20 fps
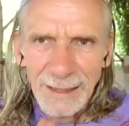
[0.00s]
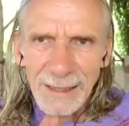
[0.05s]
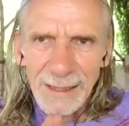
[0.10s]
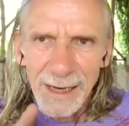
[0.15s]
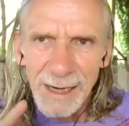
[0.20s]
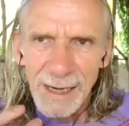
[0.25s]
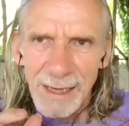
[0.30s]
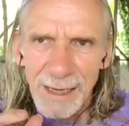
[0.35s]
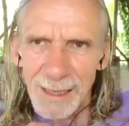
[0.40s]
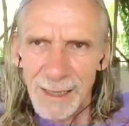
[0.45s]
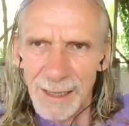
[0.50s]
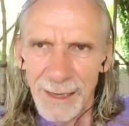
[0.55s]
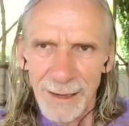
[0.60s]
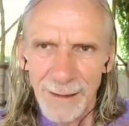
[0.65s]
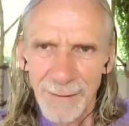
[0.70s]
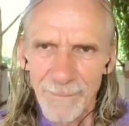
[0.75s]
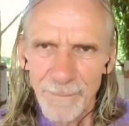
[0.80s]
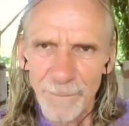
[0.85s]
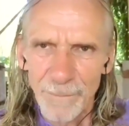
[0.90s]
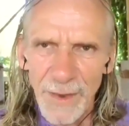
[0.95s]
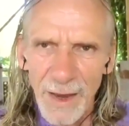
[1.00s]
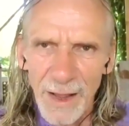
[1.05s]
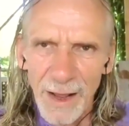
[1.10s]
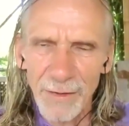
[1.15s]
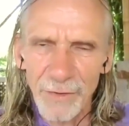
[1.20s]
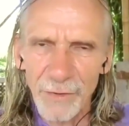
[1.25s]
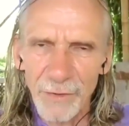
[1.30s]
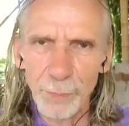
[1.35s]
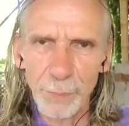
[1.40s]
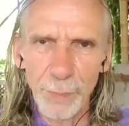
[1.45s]
little
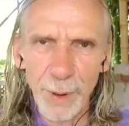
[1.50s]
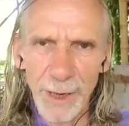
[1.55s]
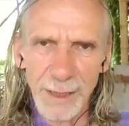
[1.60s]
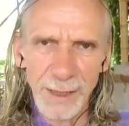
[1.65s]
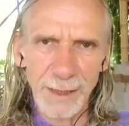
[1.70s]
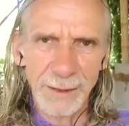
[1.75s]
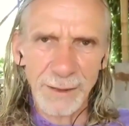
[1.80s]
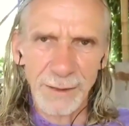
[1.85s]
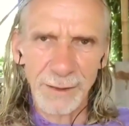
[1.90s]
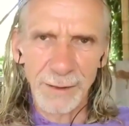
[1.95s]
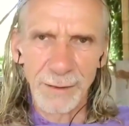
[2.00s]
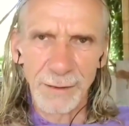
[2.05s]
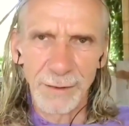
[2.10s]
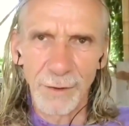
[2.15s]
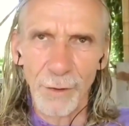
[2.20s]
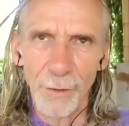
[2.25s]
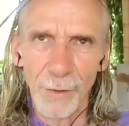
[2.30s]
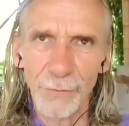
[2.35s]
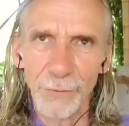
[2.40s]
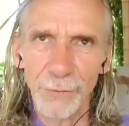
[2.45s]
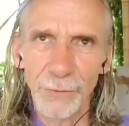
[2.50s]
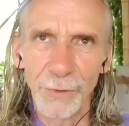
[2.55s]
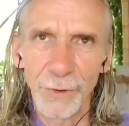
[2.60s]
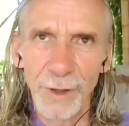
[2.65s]
aspect of